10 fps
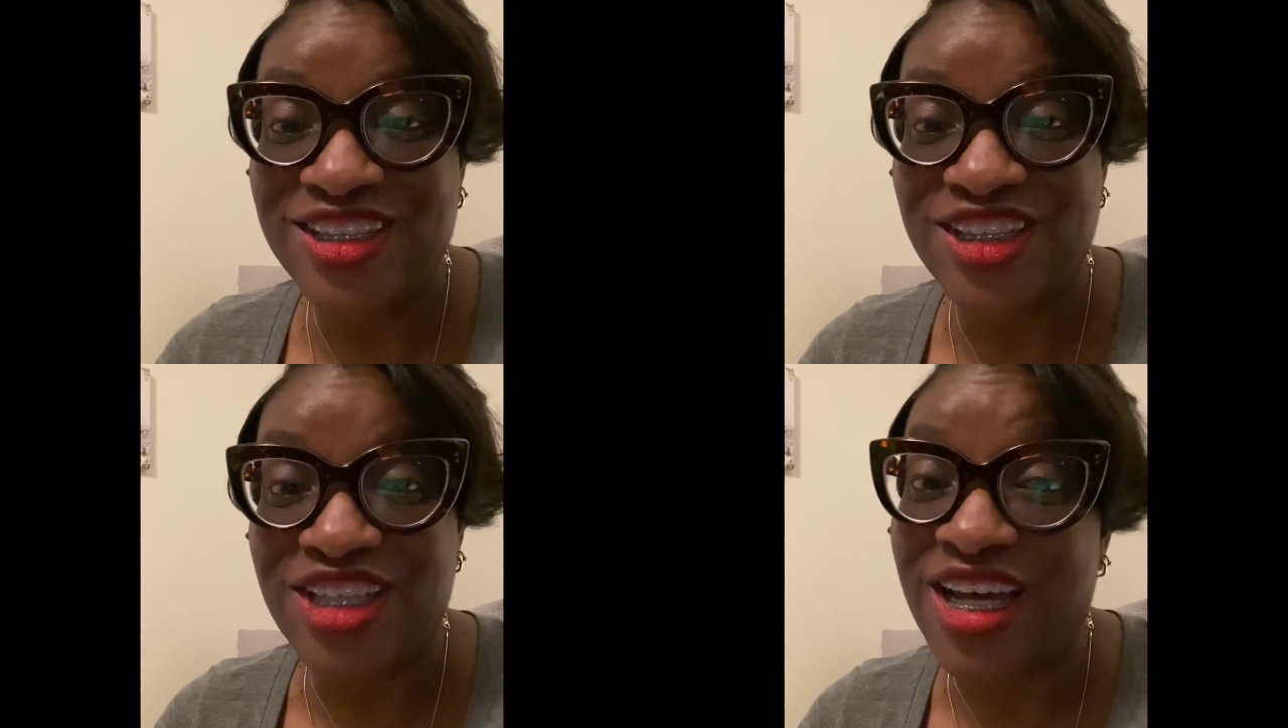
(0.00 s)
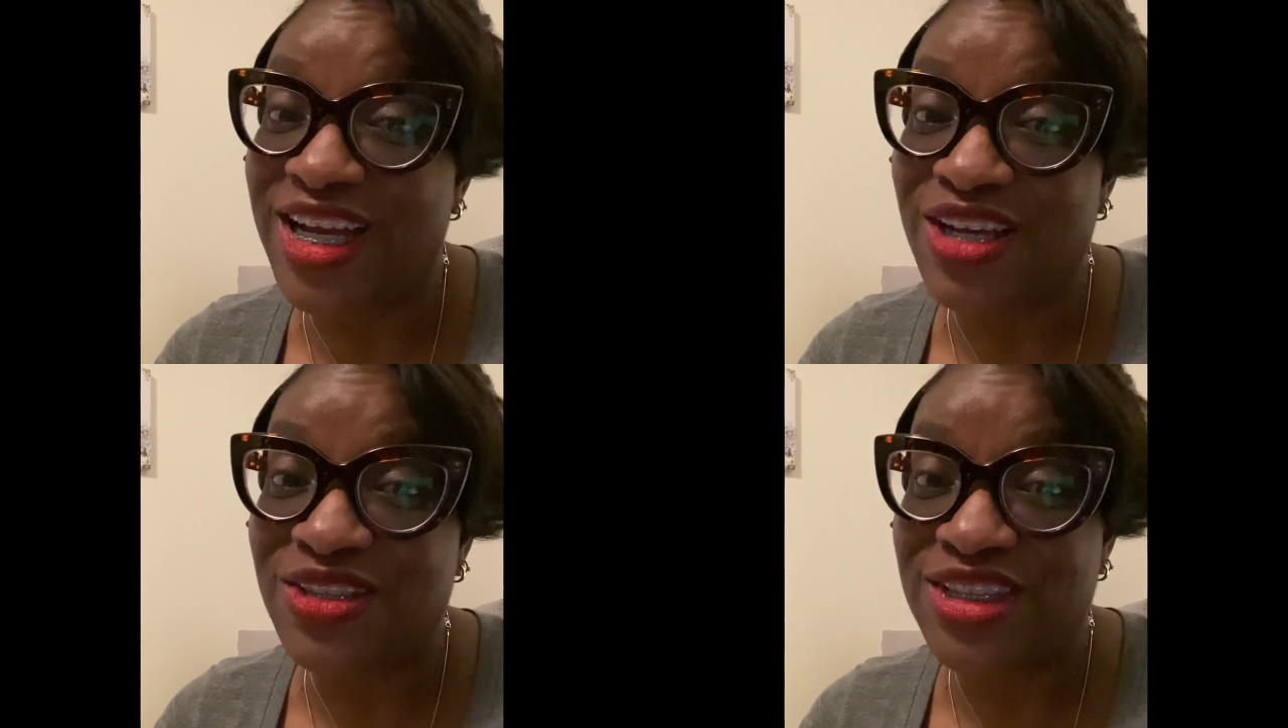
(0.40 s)
Shout
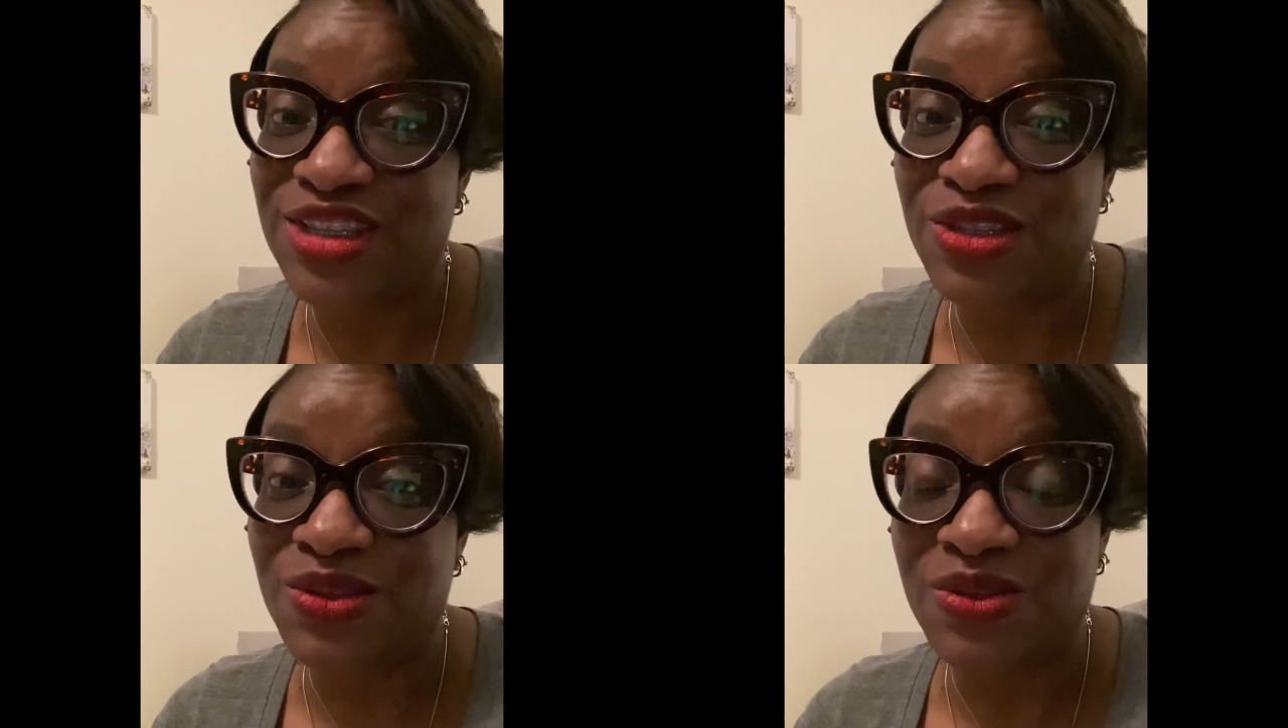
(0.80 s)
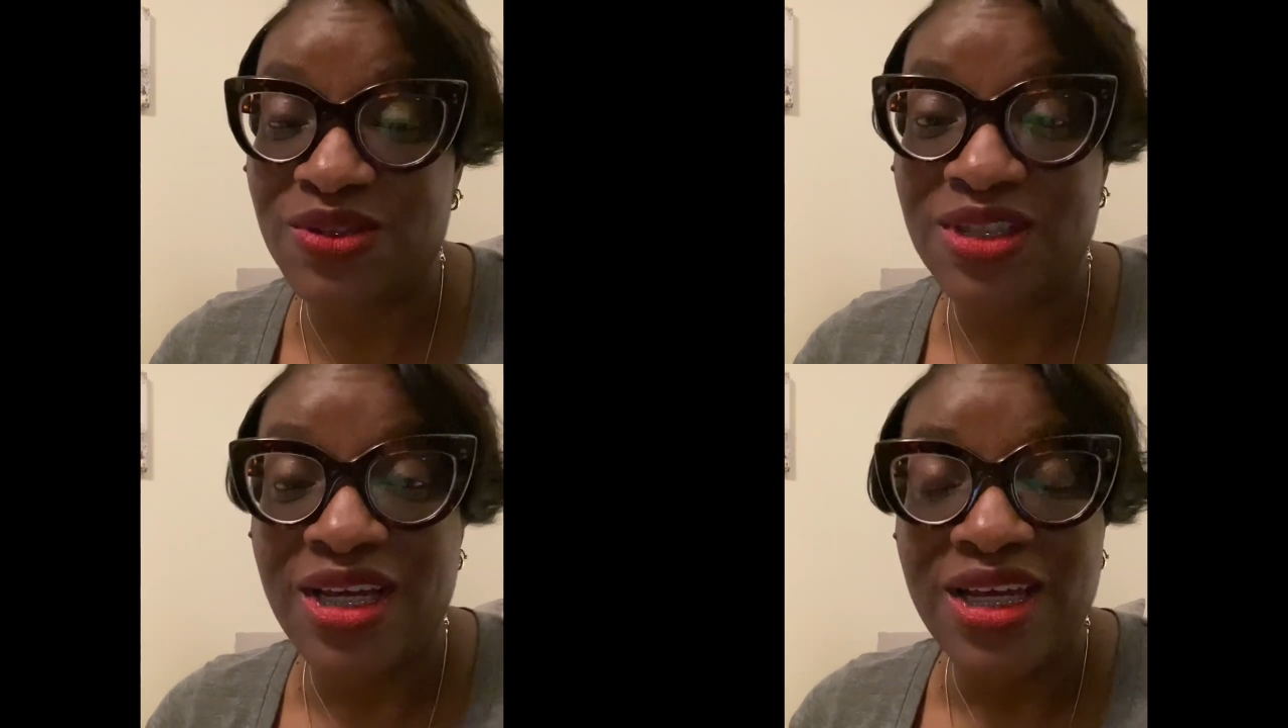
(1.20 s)
out to
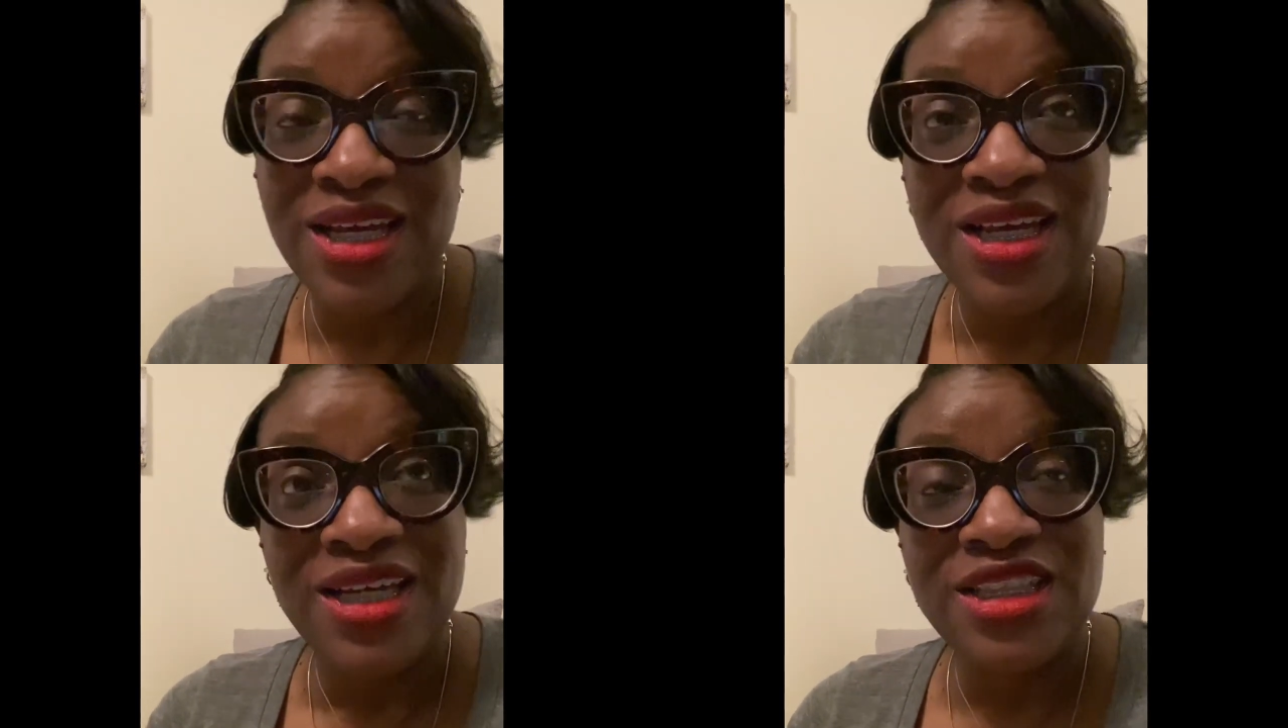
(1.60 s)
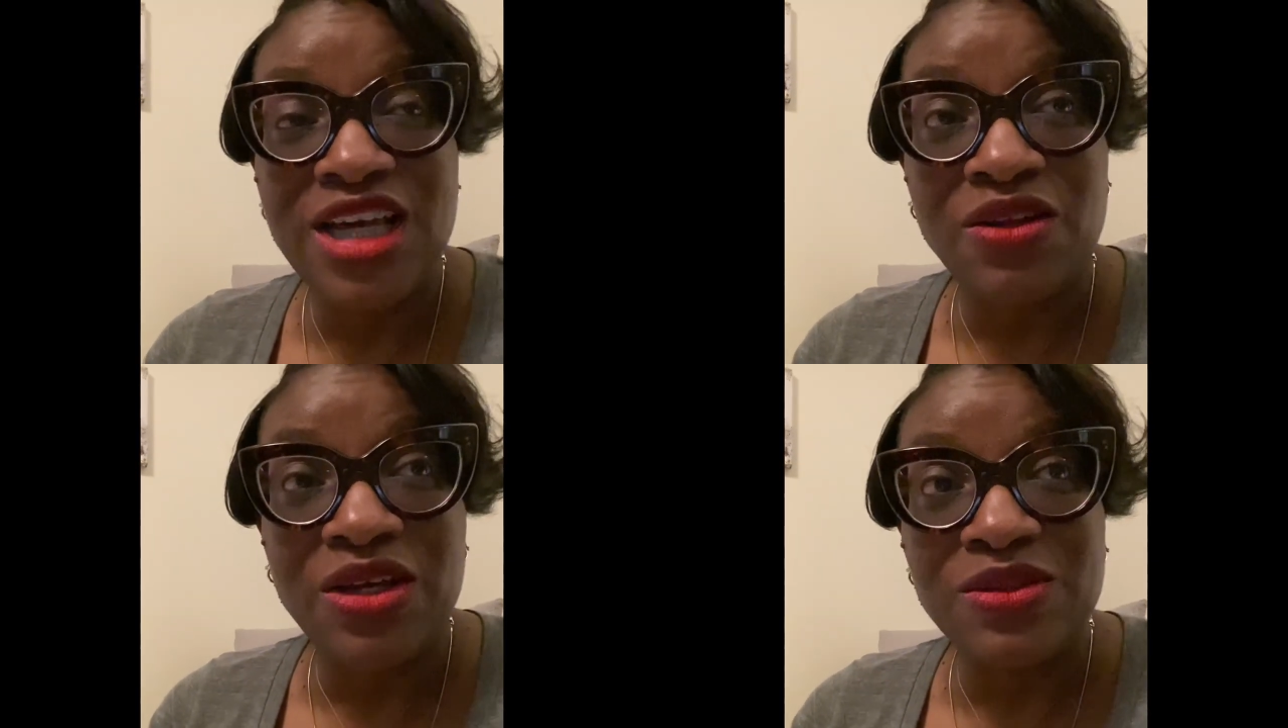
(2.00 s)
shout out